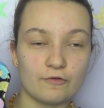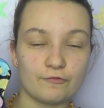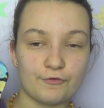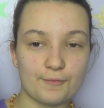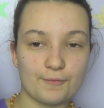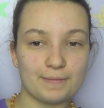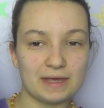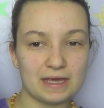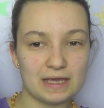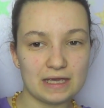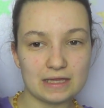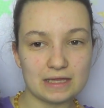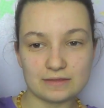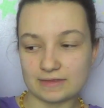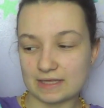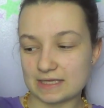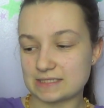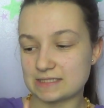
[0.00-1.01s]
For
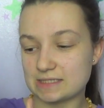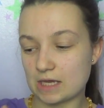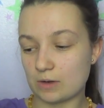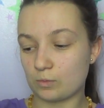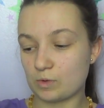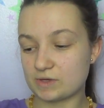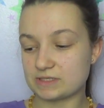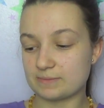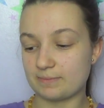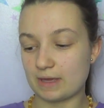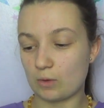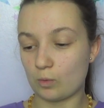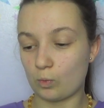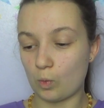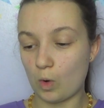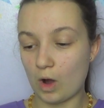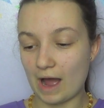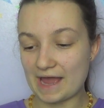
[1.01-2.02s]
me, this was a bit
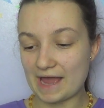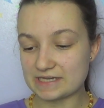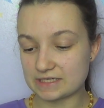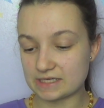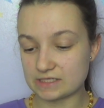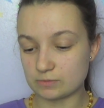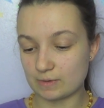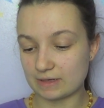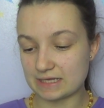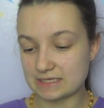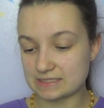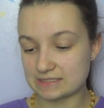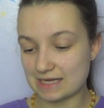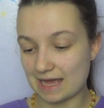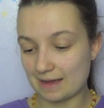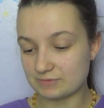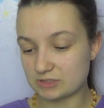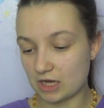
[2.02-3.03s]
wide because when it's
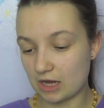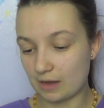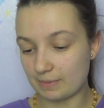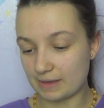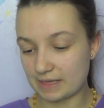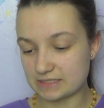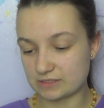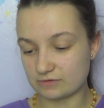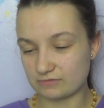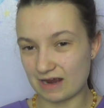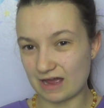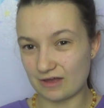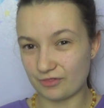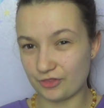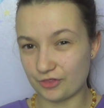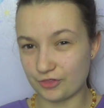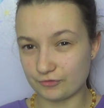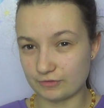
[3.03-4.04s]
snapped up, it's
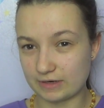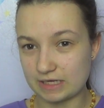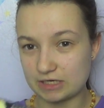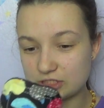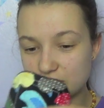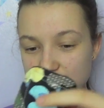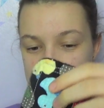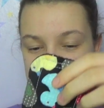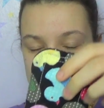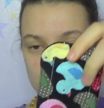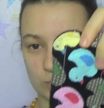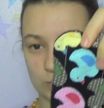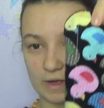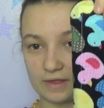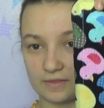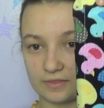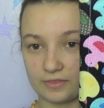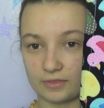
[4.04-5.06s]
around 3 inches in
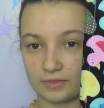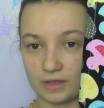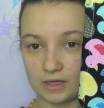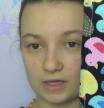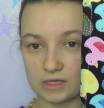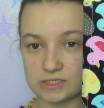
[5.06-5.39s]
width.